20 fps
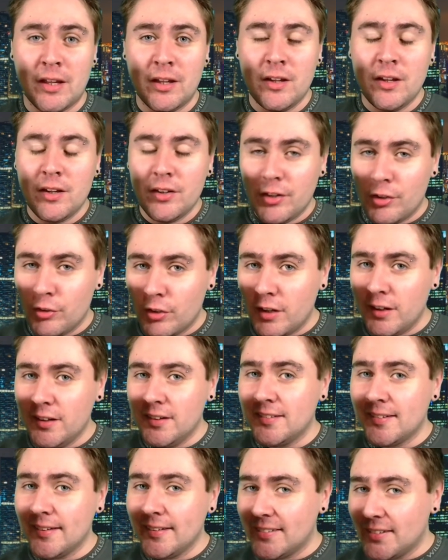Now guys,
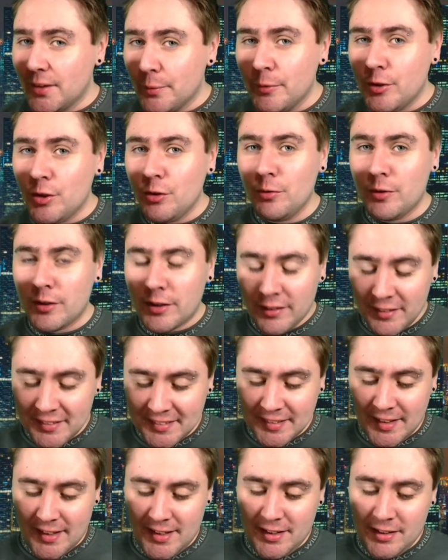some of you are going to
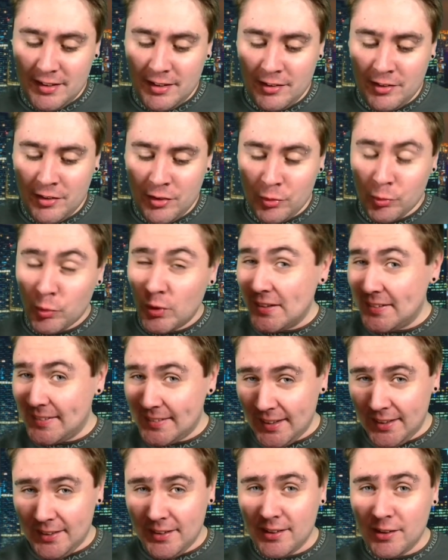say we've
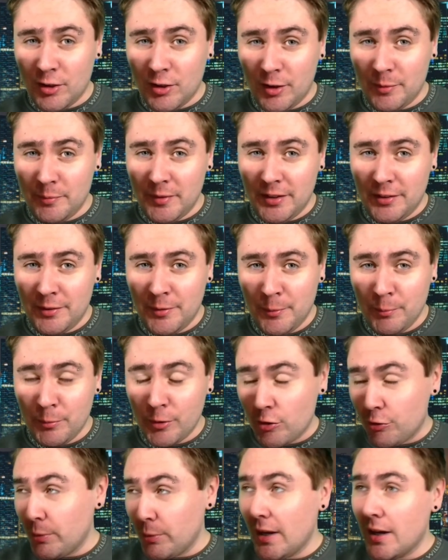seen it coming,
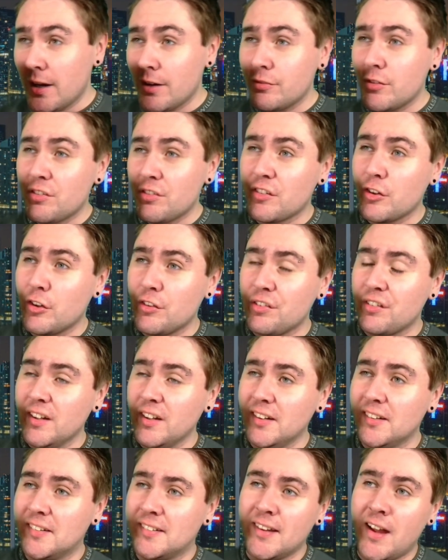because we have discussed
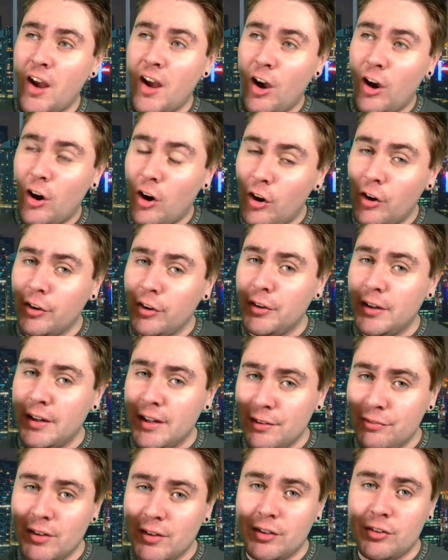this on
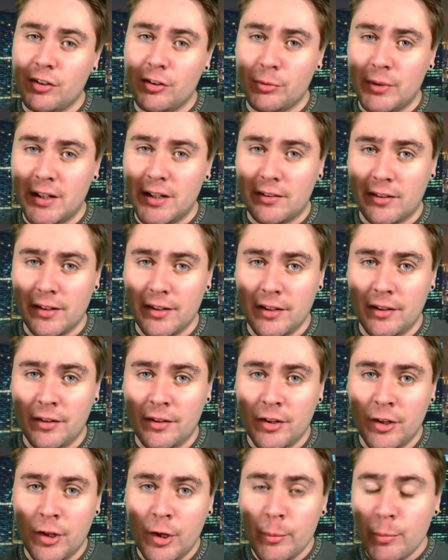eVTOL Weekly.
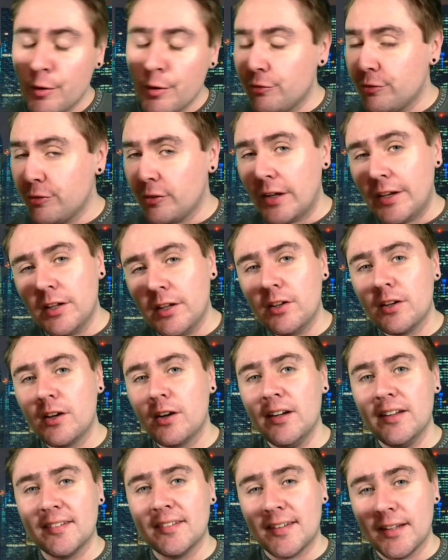But for any of the
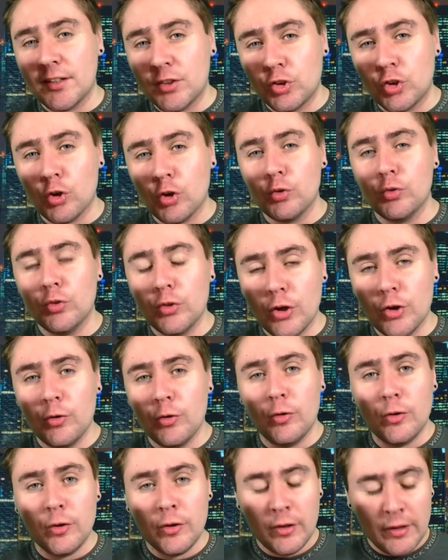guys that don't know
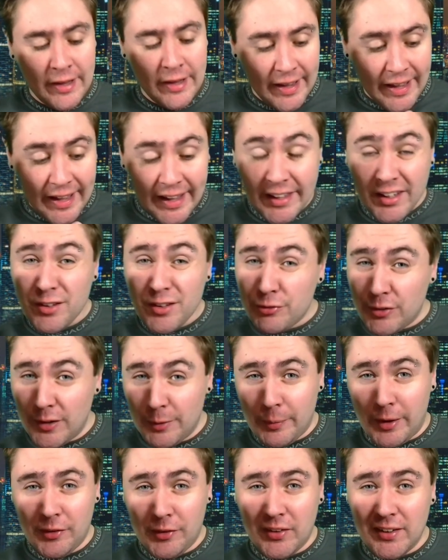anything
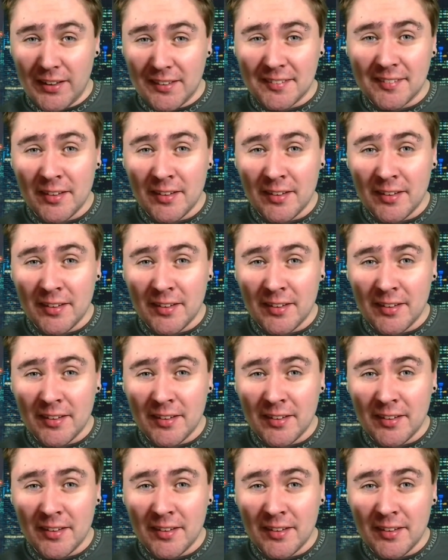about this,